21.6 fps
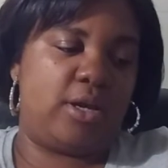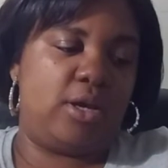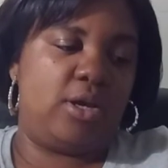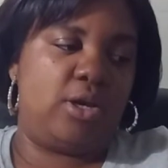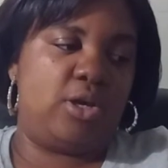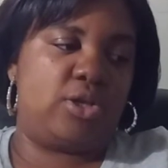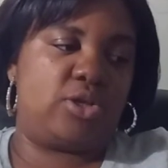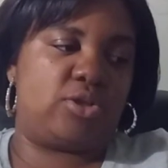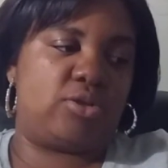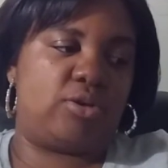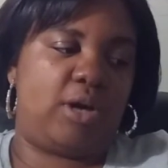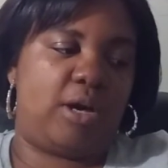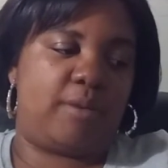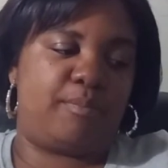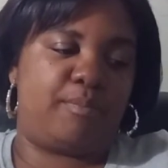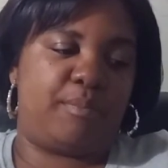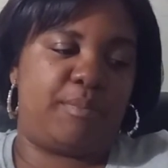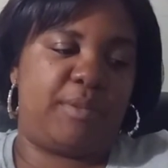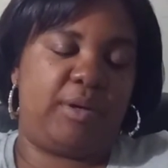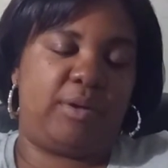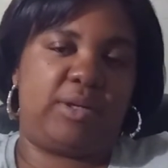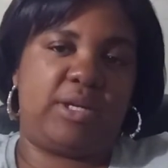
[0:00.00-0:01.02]
So I'm
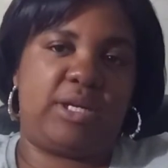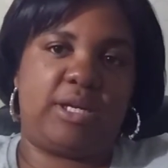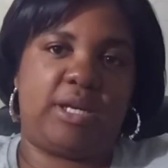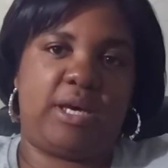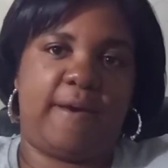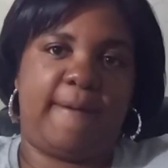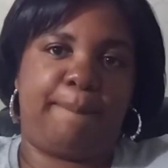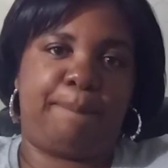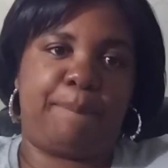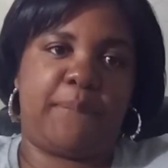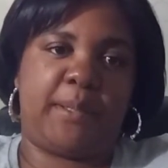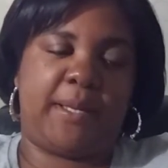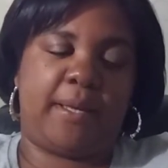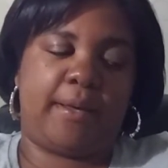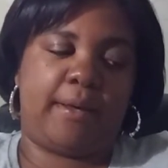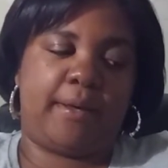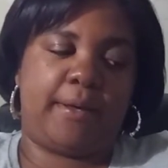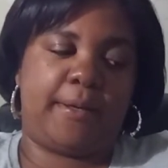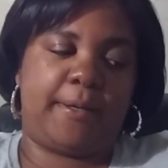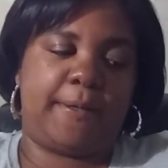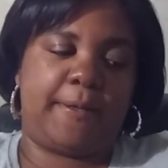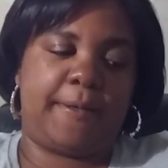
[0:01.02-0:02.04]
building up
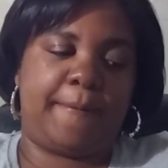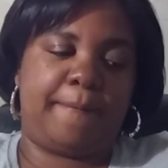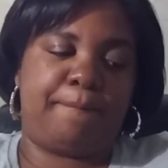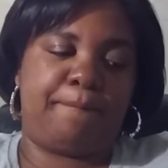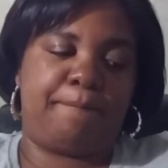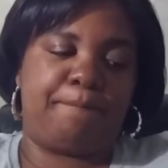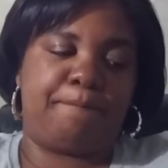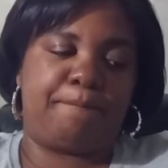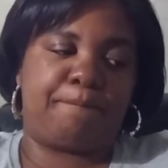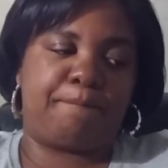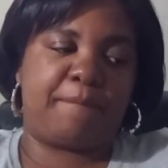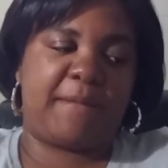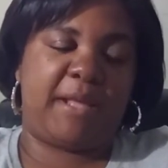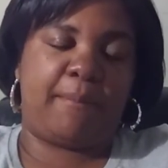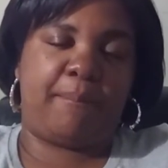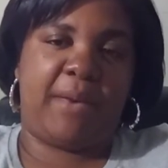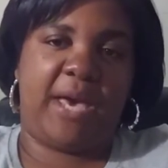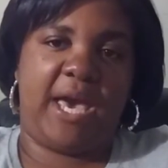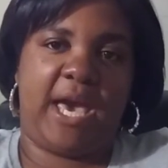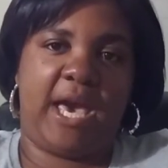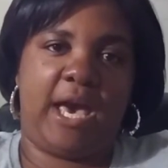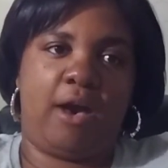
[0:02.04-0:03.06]
a
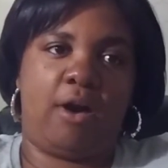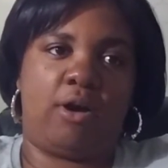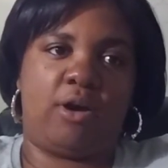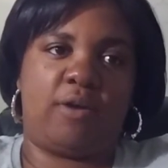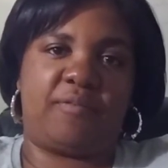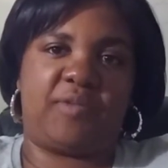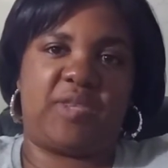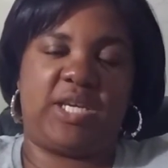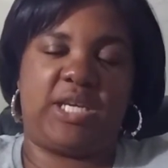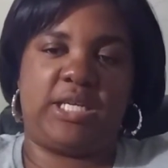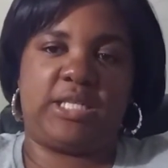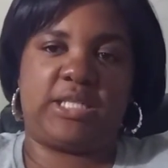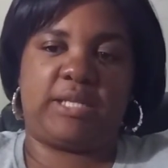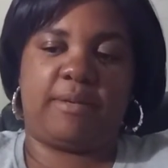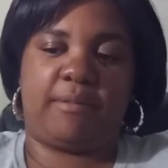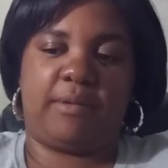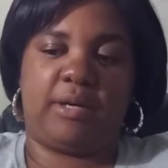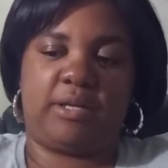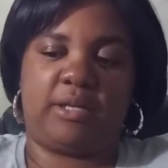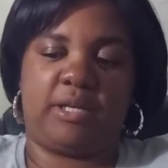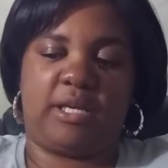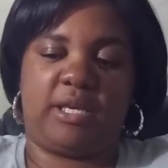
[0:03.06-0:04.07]
pile of things I'm
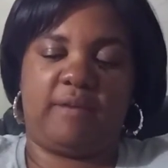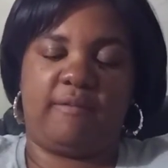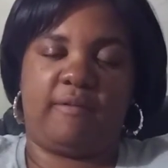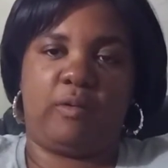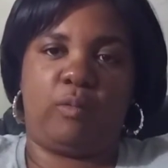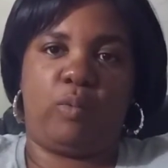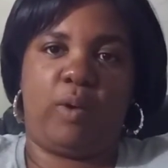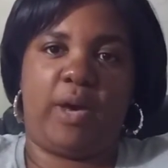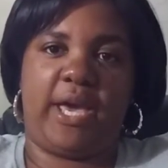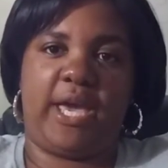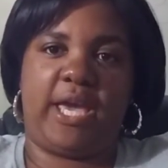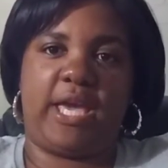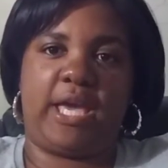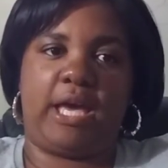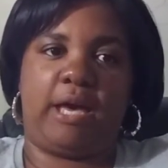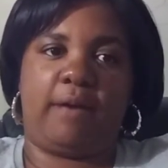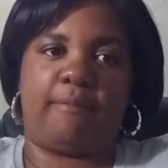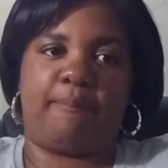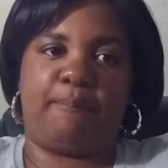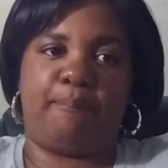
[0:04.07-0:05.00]
going to give away. I'm